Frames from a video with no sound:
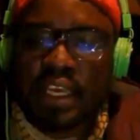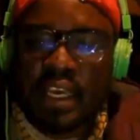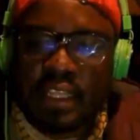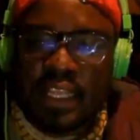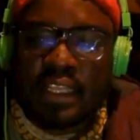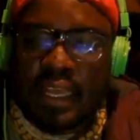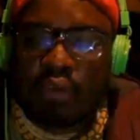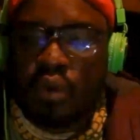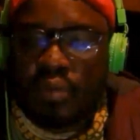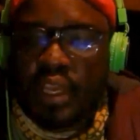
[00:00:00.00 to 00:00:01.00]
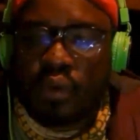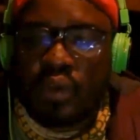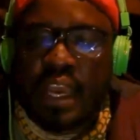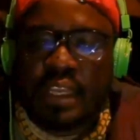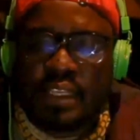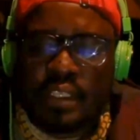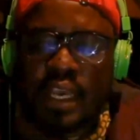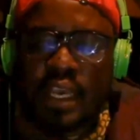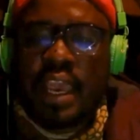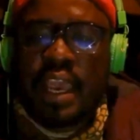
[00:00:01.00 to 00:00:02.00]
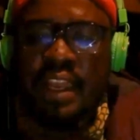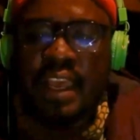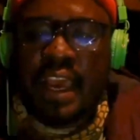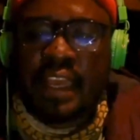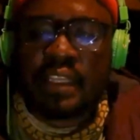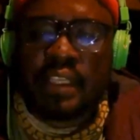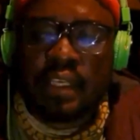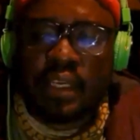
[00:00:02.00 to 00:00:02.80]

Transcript: then that will be a good idea. And the other thing,